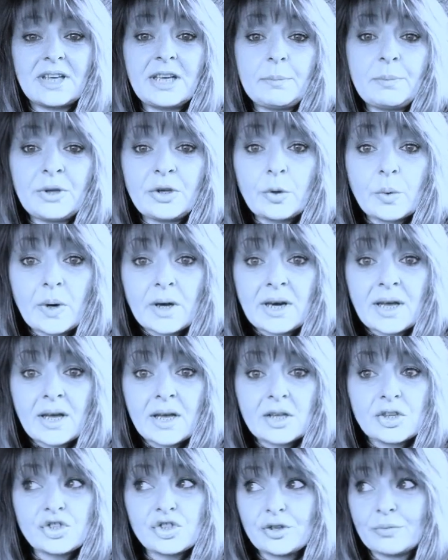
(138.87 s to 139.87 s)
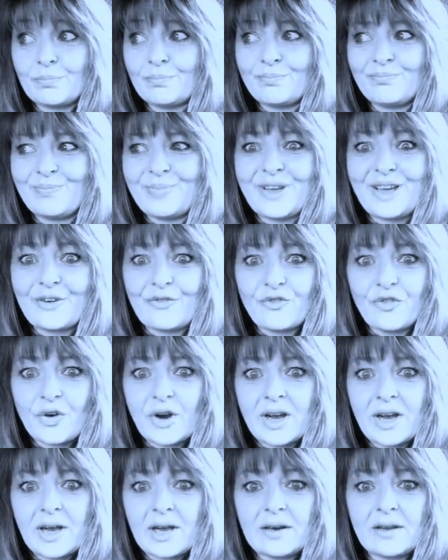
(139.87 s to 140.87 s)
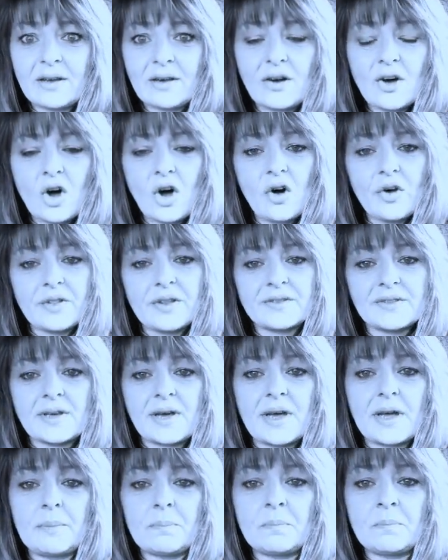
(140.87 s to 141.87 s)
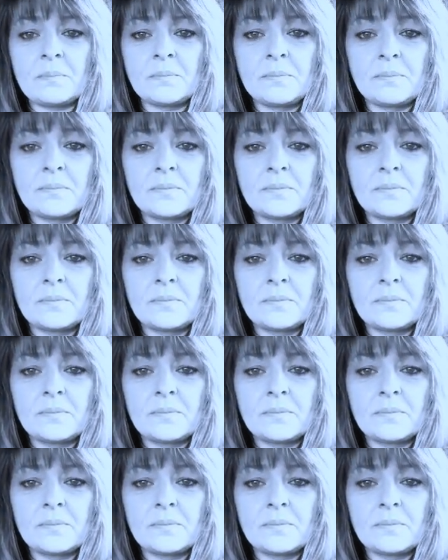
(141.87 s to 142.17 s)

keeping you on edge, be afraid all the time.